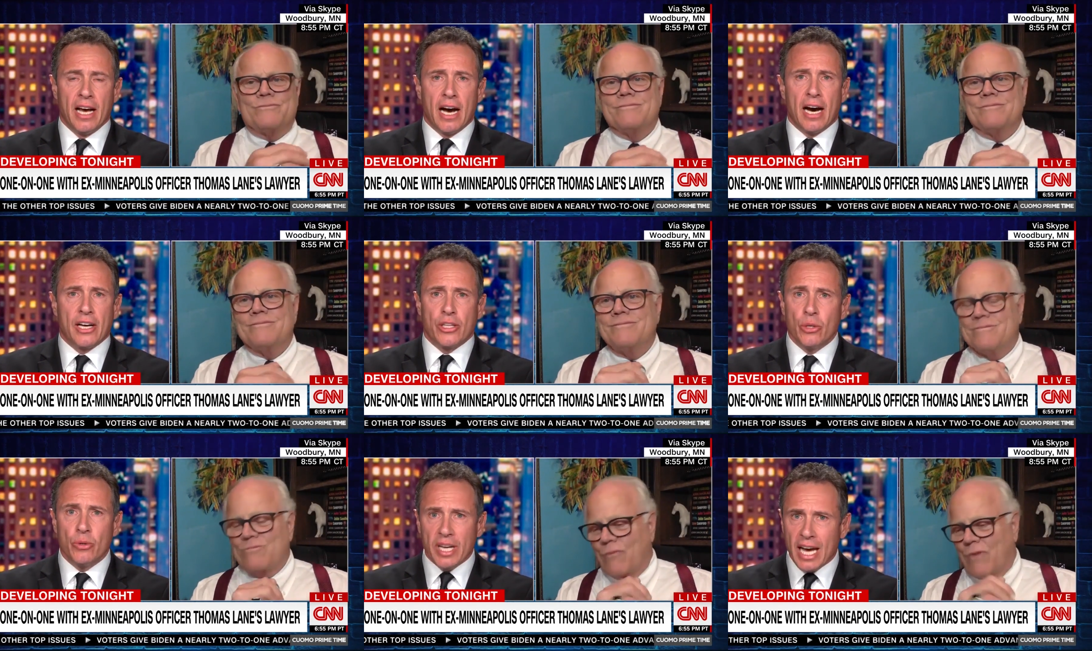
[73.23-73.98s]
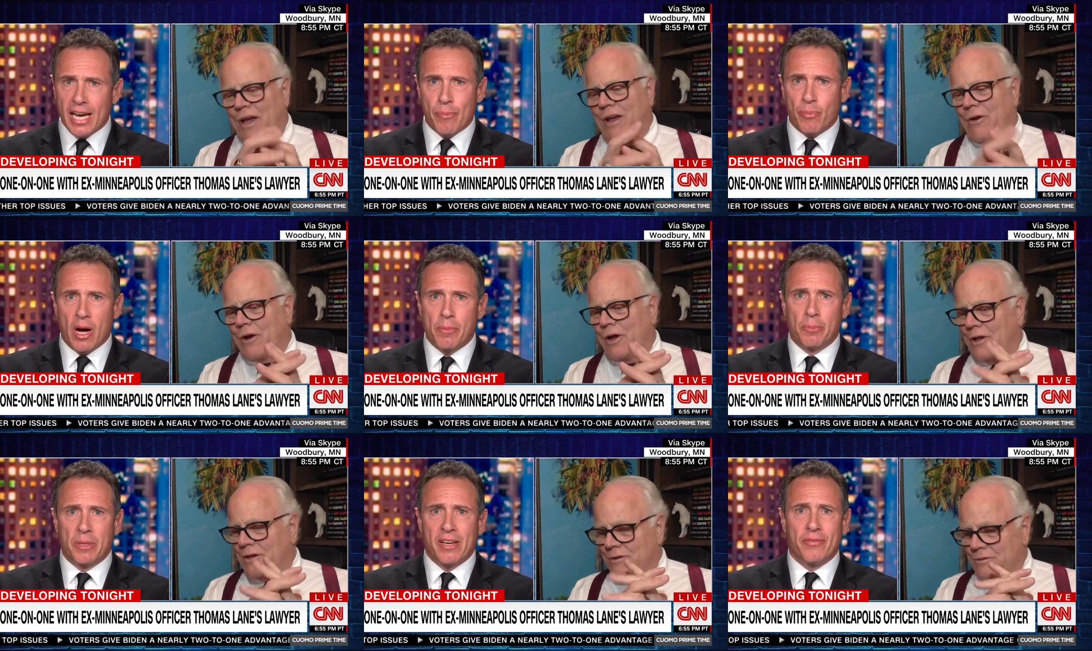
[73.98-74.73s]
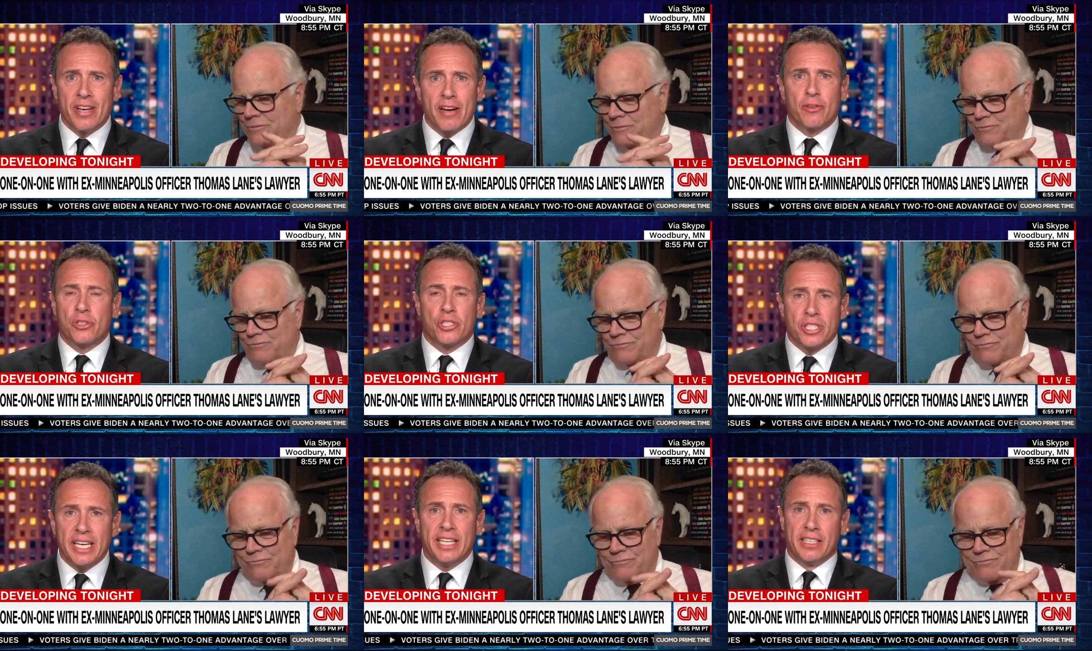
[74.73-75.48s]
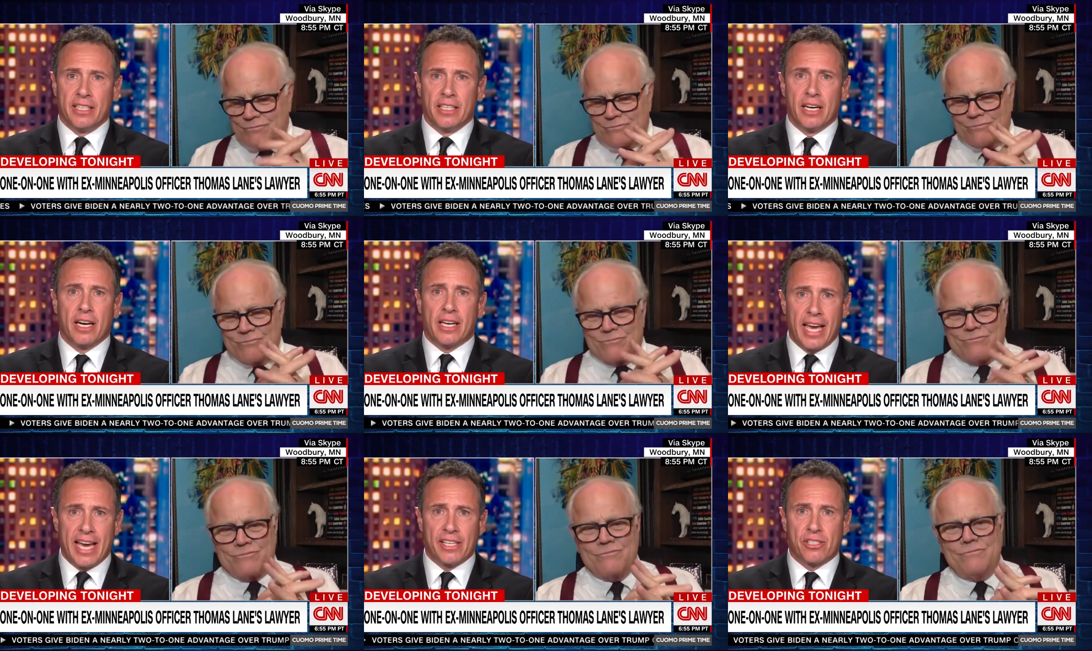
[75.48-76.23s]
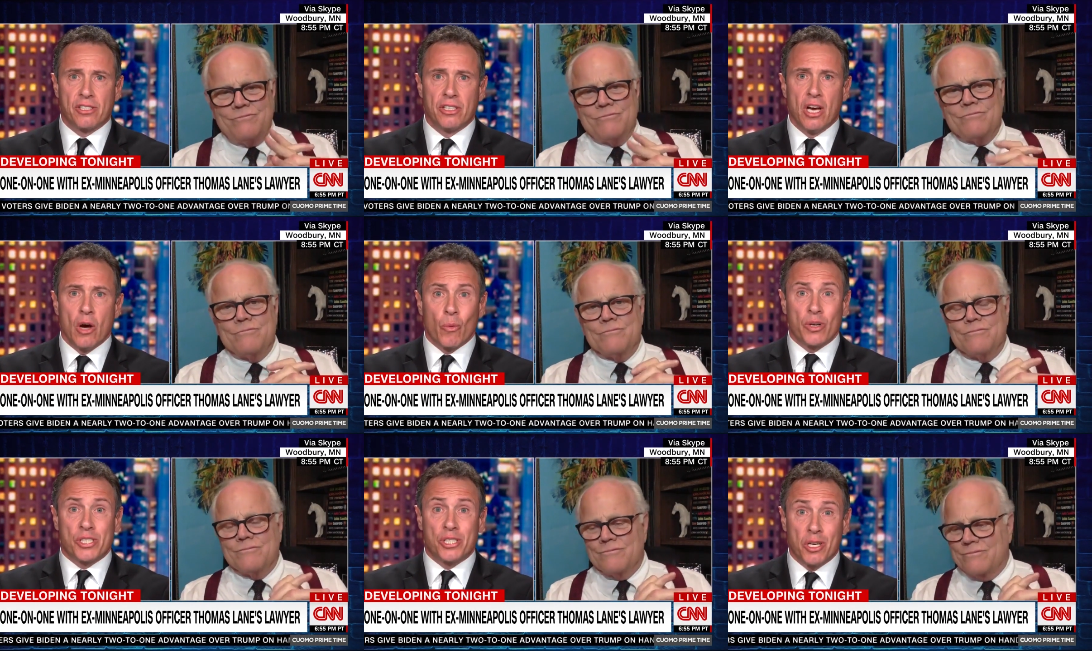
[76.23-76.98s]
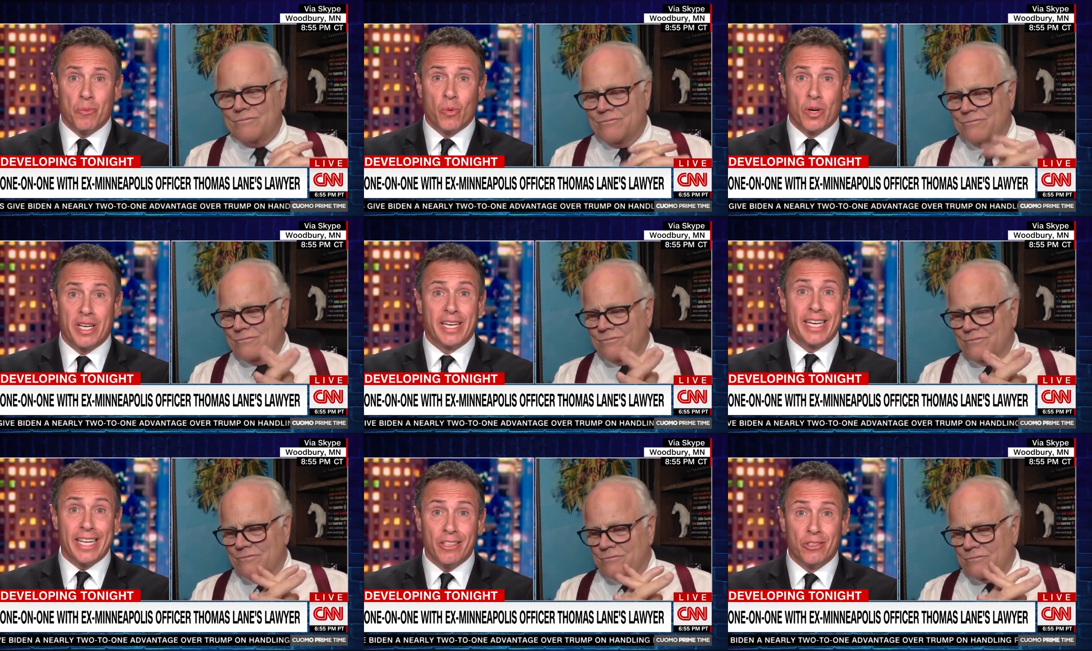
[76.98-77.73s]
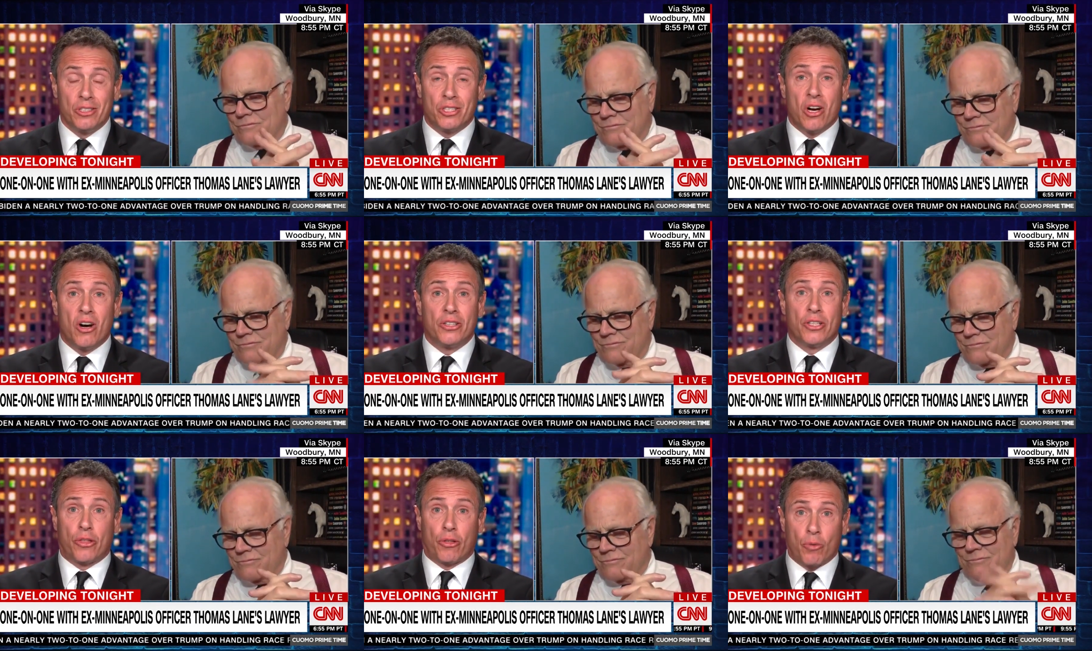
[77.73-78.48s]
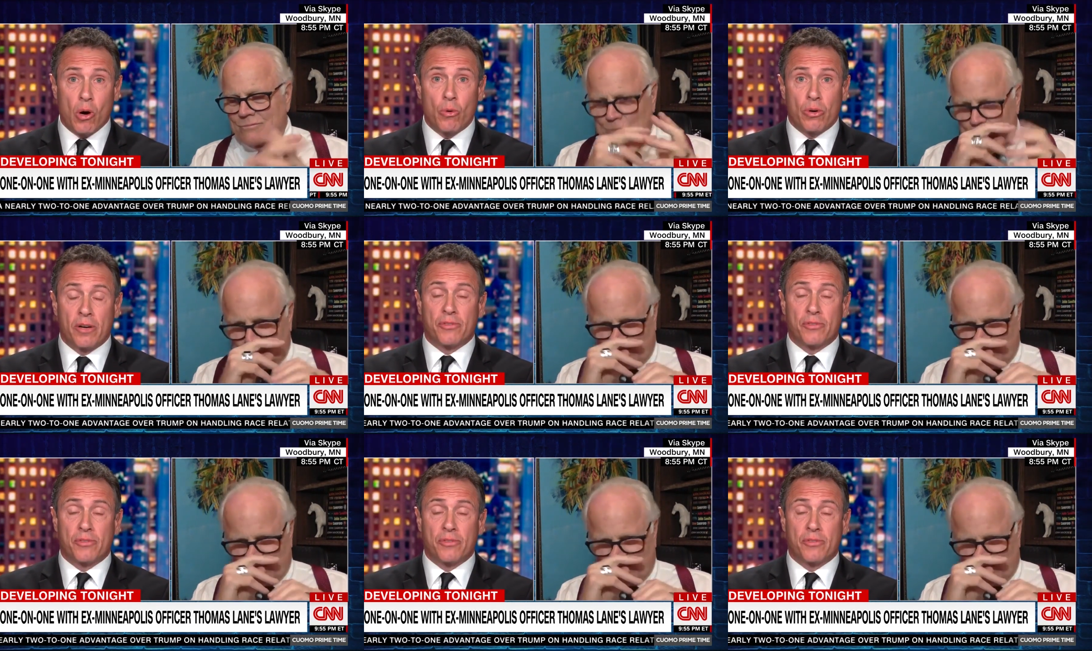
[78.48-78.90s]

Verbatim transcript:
Speaker 1: Uh, you and I probably have never seen a case where someone kneels on the throat of